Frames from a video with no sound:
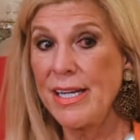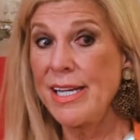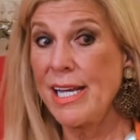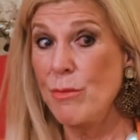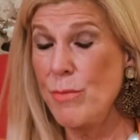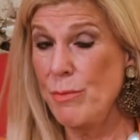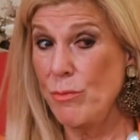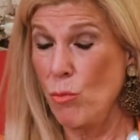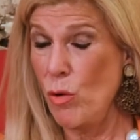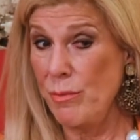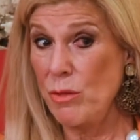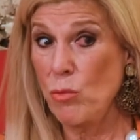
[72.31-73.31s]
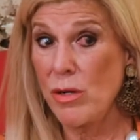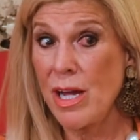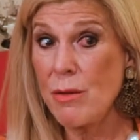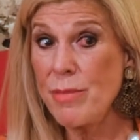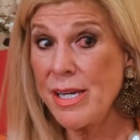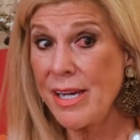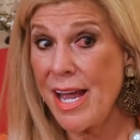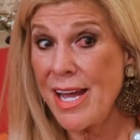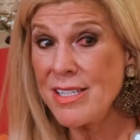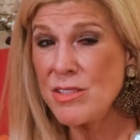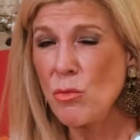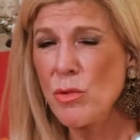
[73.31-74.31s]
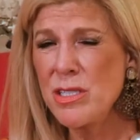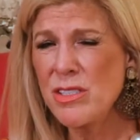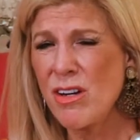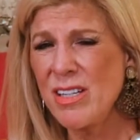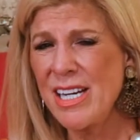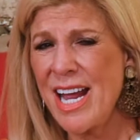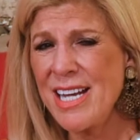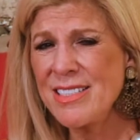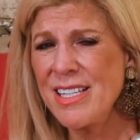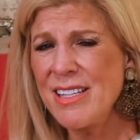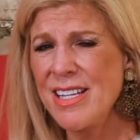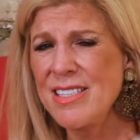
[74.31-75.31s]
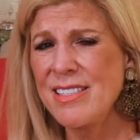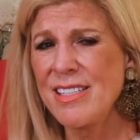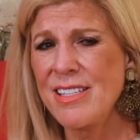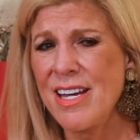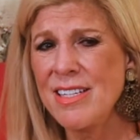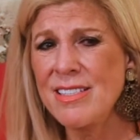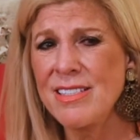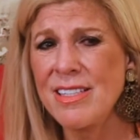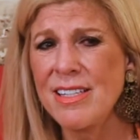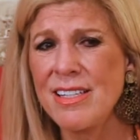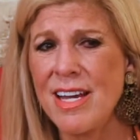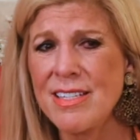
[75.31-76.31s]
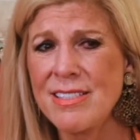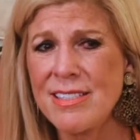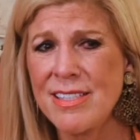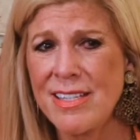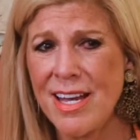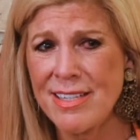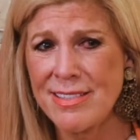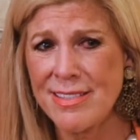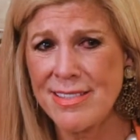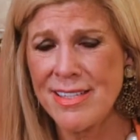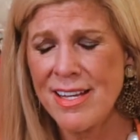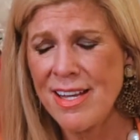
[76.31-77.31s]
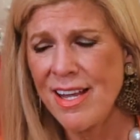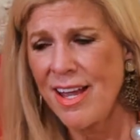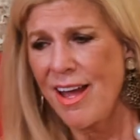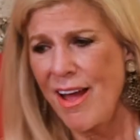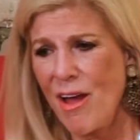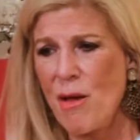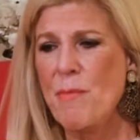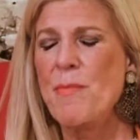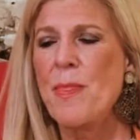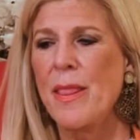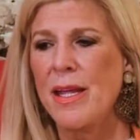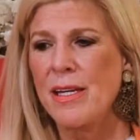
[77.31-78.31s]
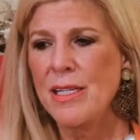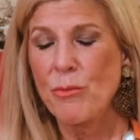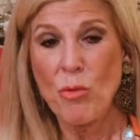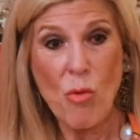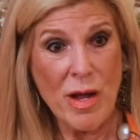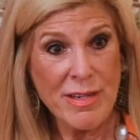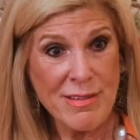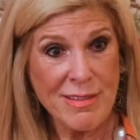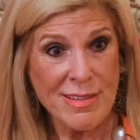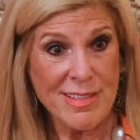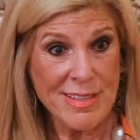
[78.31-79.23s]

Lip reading: And again, women were not being asked. When we started asking, they said yes, yes, yes. Number one,